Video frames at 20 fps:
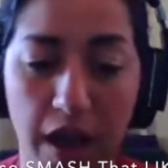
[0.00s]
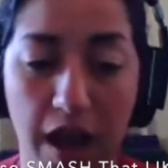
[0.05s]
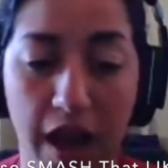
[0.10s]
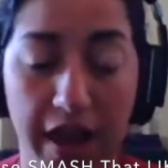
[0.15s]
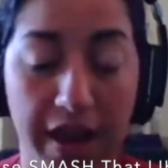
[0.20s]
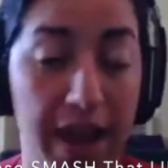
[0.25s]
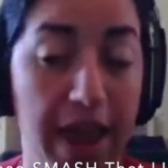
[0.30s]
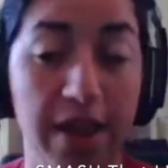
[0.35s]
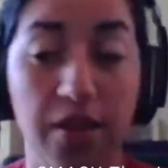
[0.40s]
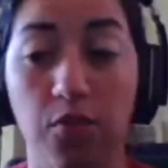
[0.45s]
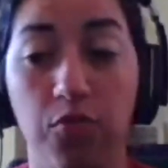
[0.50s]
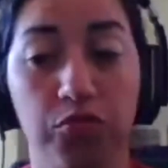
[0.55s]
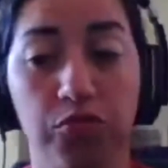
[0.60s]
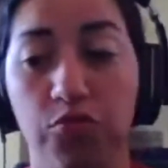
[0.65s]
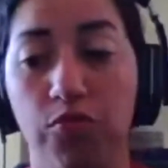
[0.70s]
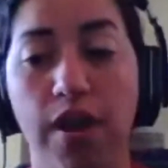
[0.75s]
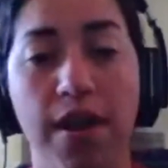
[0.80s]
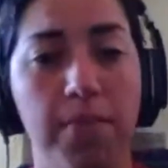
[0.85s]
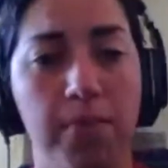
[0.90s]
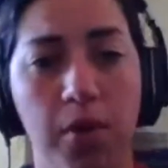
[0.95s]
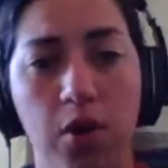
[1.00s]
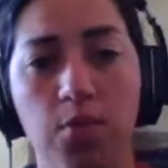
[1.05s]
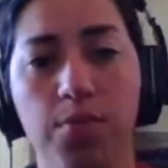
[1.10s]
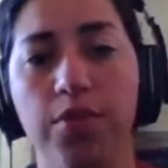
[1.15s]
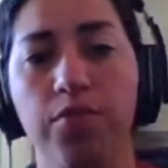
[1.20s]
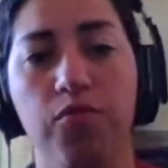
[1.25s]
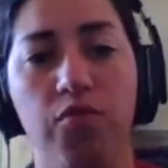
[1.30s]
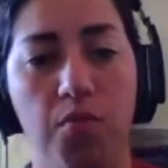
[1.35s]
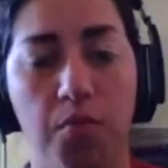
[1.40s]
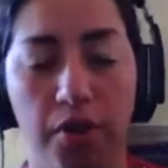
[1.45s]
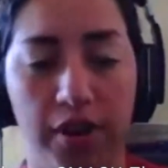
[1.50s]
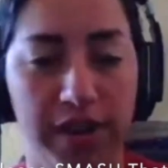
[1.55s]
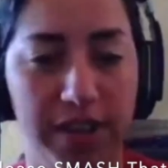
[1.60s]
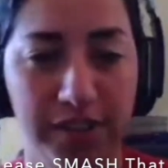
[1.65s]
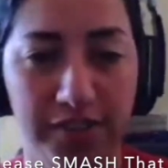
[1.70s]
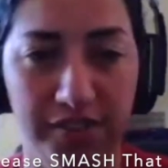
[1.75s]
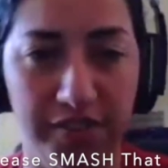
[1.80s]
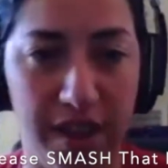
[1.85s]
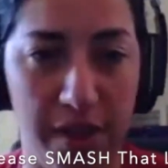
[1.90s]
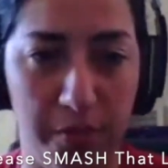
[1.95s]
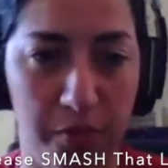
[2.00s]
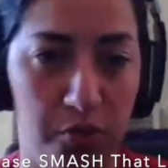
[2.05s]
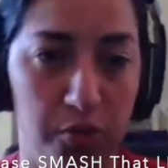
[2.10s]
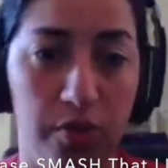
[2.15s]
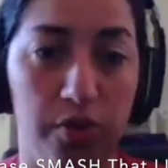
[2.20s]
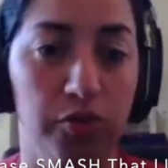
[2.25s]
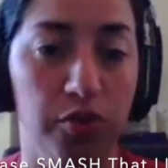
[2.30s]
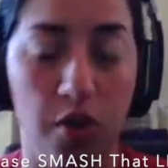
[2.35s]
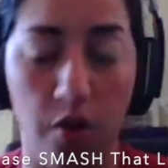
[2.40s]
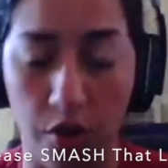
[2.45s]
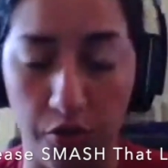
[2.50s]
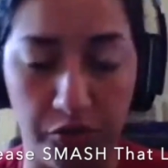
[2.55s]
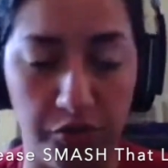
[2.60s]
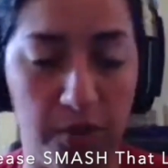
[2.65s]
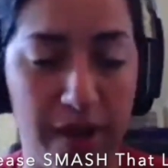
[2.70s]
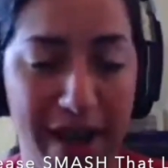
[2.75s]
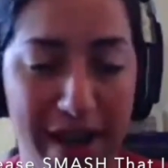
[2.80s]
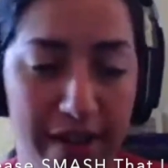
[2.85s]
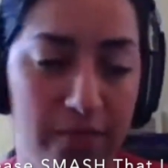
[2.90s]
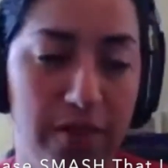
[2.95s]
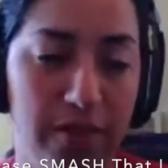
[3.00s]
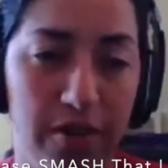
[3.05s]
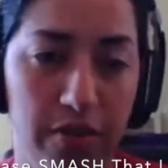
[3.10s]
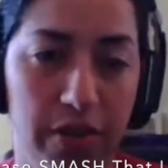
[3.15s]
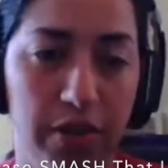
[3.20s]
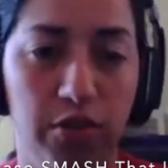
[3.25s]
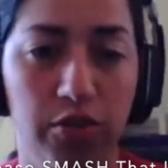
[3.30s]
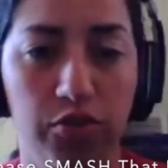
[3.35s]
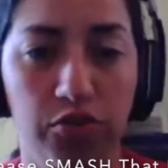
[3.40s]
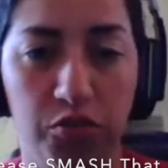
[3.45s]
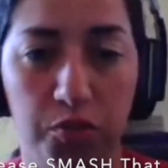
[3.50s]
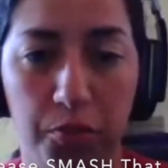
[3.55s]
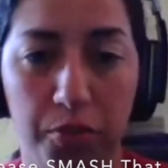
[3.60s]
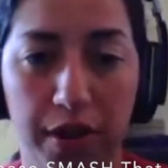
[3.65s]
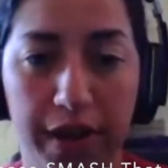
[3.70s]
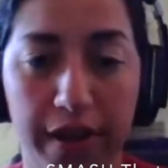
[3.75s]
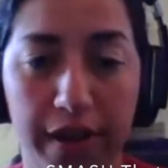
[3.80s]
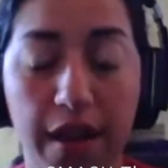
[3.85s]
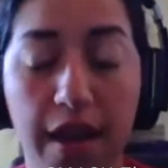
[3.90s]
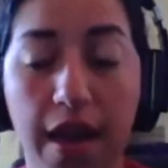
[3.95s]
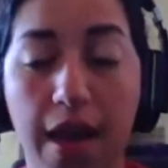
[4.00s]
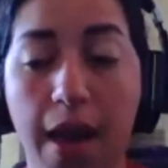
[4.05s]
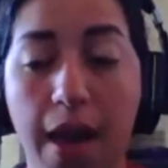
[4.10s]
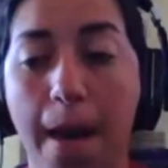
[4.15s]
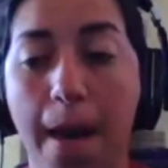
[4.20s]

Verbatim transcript: And it was a great moment for Marquis Stepp, who also had a very good spring.